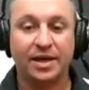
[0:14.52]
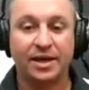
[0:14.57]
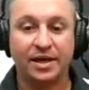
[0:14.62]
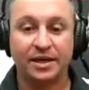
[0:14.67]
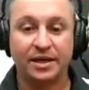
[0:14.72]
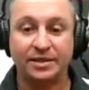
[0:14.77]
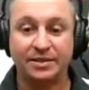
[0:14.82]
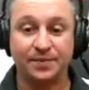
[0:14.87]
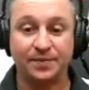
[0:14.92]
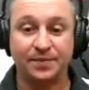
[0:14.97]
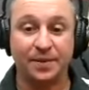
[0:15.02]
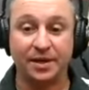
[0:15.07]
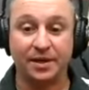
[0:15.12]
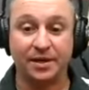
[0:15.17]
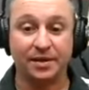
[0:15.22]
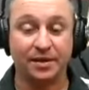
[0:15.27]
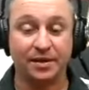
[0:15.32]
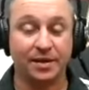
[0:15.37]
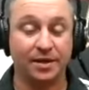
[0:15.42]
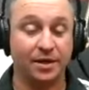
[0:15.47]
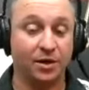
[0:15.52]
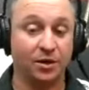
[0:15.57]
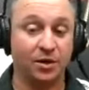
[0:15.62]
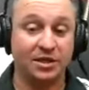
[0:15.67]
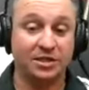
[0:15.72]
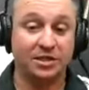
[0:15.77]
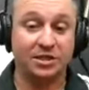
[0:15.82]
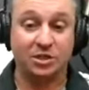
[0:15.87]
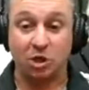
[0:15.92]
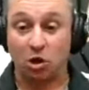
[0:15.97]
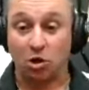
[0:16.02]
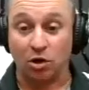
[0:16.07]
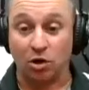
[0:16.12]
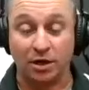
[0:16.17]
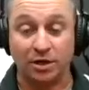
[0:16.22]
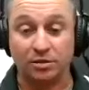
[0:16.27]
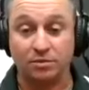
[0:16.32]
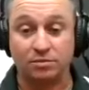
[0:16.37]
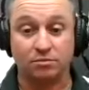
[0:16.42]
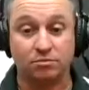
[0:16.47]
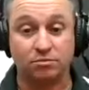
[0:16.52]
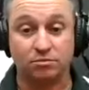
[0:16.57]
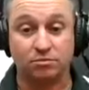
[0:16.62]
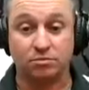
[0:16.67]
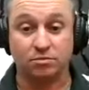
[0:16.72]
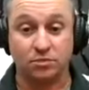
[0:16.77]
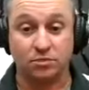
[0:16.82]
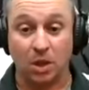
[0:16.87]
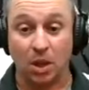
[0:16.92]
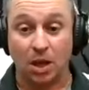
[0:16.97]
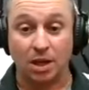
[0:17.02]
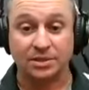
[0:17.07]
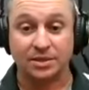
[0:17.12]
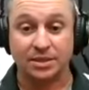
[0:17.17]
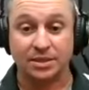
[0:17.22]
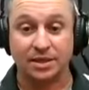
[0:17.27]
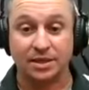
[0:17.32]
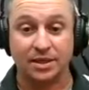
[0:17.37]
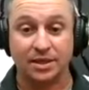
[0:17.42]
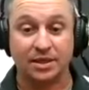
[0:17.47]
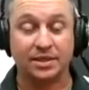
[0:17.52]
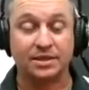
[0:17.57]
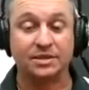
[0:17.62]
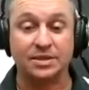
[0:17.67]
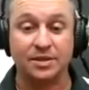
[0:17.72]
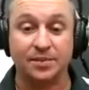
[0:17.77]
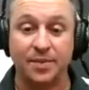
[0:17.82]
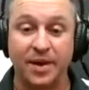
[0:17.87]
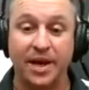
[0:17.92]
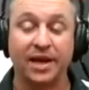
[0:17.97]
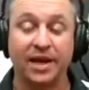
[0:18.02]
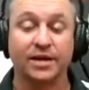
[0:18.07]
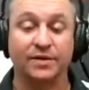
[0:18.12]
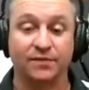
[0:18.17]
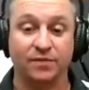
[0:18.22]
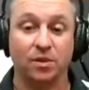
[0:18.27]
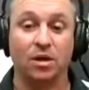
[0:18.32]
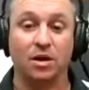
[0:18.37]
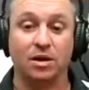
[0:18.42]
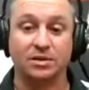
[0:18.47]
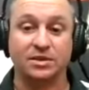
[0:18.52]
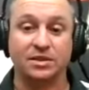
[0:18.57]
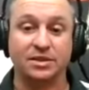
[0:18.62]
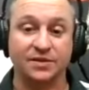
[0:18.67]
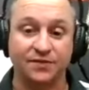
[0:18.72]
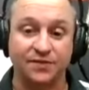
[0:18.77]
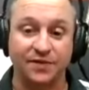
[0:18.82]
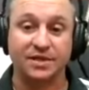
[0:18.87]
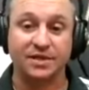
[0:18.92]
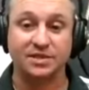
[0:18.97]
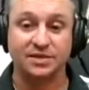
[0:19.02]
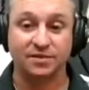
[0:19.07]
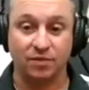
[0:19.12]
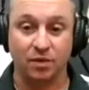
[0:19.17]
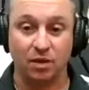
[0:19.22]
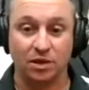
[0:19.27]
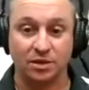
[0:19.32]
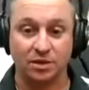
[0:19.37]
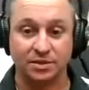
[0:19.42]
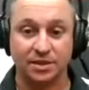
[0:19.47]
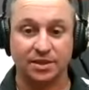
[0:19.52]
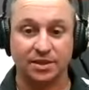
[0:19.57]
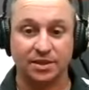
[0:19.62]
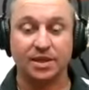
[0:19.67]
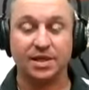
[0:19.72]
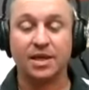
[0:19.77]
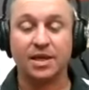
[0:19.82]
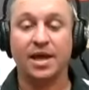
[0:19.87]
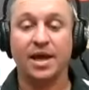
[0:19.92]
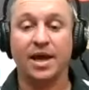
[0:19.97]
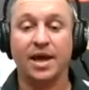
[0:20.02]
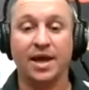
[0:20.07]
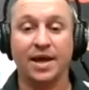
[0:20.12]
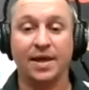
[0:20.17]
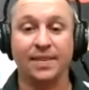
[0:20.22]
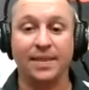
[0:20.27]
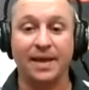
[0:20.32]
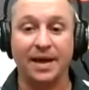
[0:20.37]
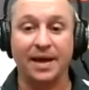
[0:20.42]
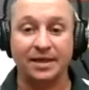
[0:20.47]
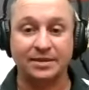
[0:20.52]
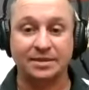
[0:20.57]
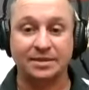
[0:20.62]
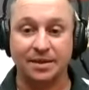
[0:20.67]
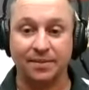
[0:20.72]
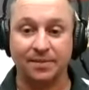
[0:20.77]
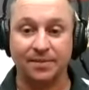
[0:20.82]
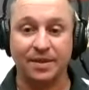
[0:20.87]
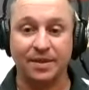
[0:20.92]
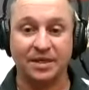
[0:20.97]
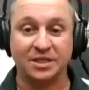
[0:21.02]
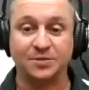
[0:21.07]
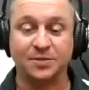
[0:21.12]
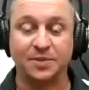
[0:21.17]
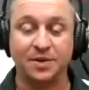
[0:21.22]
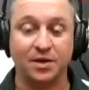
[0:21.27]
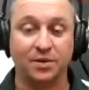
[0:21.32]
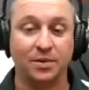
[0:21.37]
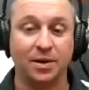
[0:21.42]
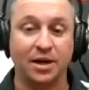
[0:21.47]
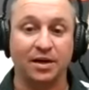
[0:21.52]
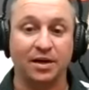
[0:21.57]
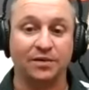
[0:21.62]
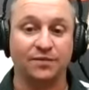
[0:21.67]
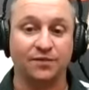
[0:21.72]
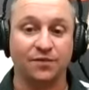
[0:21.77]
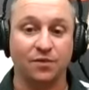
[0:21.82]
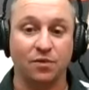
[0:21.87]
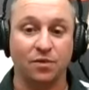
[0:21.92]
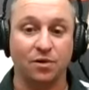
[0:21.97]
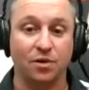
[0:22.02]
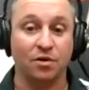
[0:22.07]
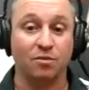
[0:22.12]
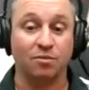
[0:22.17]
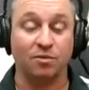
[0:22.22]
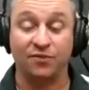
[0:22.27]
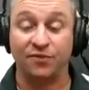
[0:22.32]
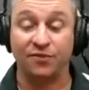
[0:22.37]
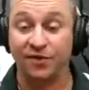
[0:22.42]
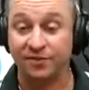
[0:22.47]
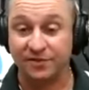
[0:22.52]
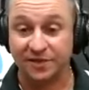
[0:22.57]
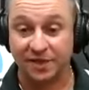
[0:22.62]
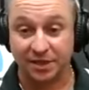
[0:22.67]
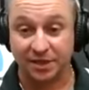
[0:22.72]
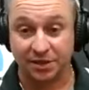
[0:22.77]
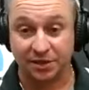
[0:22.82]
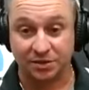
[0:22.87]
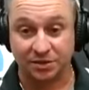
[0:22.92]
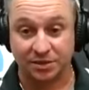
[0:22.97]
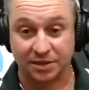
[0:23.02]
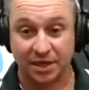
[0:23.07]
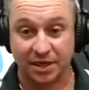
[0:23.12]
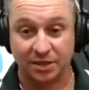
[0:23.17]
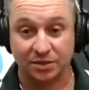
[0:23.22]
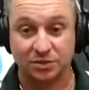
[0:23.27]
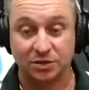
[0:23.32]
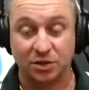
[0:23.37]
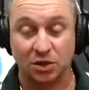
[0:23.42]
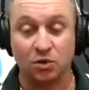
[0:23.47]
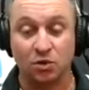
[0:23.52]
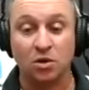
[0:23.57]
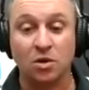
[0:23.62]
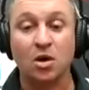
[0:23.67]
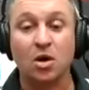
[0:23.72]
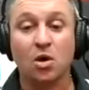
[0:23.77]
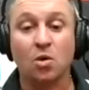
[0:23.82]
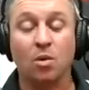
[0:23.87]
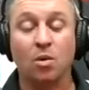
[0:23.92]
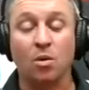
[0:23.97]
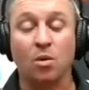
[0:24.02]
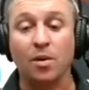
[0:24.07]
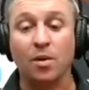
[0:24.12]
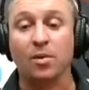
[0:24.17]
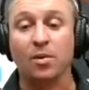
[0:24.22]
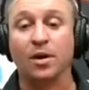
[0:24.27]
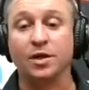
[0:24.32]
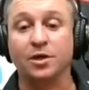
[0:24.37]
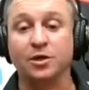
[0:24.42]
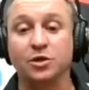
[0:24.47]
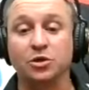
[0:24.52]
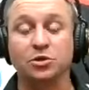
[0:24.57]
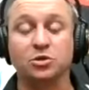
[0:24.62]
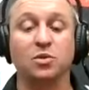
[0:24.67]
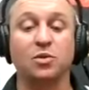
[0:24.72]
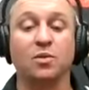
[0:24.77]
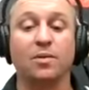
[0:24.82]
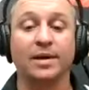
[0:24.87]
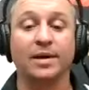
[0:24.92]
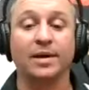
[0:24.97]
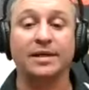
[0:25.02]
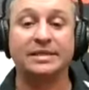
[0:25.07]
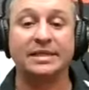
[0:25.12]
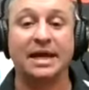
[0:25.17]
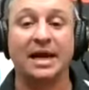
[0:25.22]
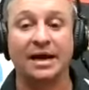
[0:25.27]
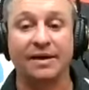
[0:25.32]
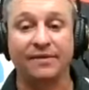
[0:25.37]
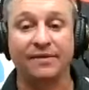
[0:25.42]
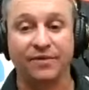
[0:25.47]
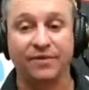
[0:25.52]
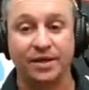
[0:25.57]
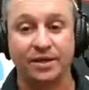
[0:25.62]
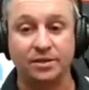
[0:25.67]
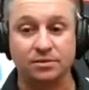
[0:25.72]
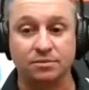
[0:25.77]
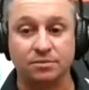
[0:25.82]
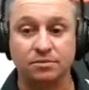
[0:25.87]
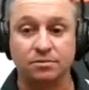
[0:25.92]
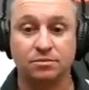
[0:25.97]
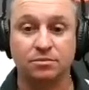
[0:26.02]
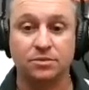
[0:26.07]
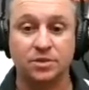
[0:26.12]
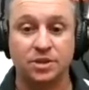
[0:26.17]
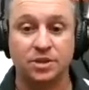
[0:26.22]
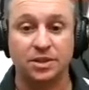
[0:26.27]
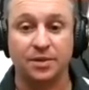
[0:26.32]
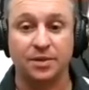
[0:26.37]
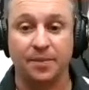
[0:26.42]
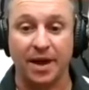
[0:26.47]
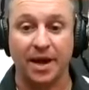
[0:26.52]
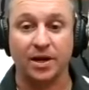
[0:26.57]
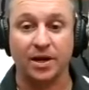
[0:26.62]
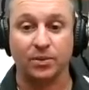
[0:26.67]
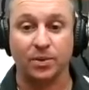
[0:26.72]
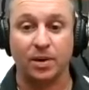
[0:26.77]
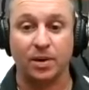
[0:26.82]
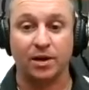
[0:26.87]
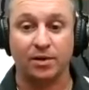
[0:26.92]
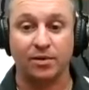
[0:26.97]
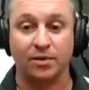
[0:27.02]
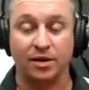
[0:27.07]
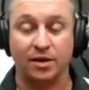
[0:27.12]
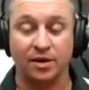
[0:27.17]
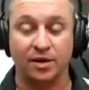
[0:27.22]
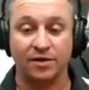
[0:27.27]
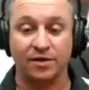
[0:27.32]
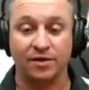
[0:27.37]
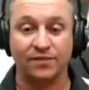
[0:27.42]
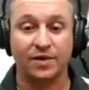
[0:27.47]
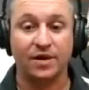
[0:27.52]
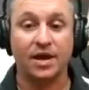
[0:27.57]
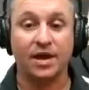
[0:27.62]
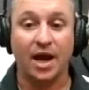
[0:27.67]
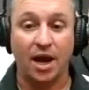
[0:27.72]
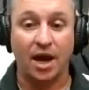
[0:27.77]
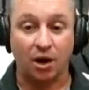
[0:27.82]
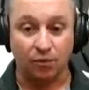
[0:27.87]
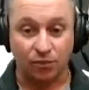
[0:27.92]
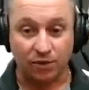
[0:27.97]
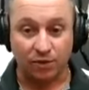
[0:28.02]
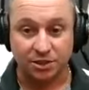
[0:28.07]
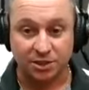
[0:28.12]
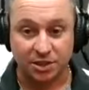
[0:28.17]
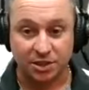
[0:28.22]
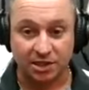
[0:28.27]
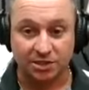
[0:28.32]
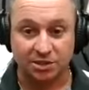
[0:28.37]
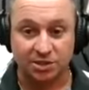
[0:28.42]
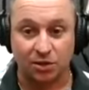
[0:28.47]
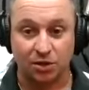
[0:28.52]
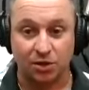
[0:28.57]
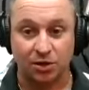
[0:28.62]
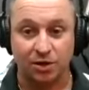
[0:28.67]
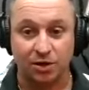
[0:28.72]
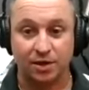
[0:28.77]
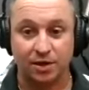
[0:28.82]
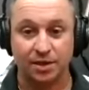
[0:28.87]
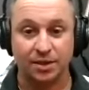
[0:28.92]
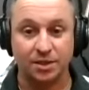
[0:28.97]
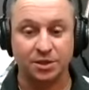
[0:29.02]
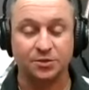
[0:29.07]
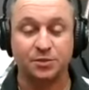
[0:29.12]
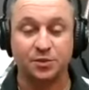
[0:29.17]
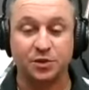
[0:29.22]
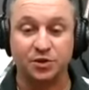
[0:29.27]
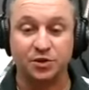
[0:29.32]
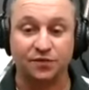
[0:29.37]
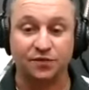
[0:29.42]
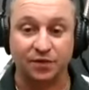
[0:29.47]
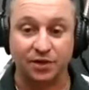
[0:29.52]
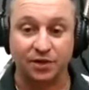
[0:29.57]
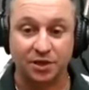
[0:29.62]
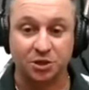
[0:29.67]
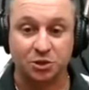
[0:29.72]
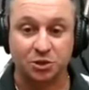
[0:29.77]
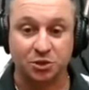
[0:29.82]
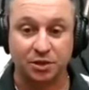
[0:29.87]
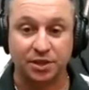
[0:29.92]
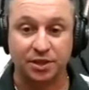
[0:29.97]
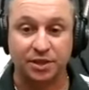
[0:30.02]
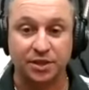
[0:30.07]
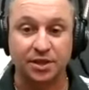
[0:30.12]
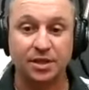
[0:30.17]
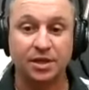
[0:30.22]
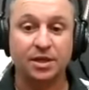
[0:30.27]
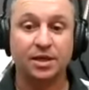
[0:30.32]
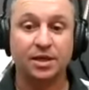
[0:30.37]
he's been, you know, he started Gloss-It. He is the man of Gloss-It, the face of Gloss-It. And that is something that's been around for over fifteen years now. So what we want to do is we want to dive in to the background of how Rich got started in this beautiful industry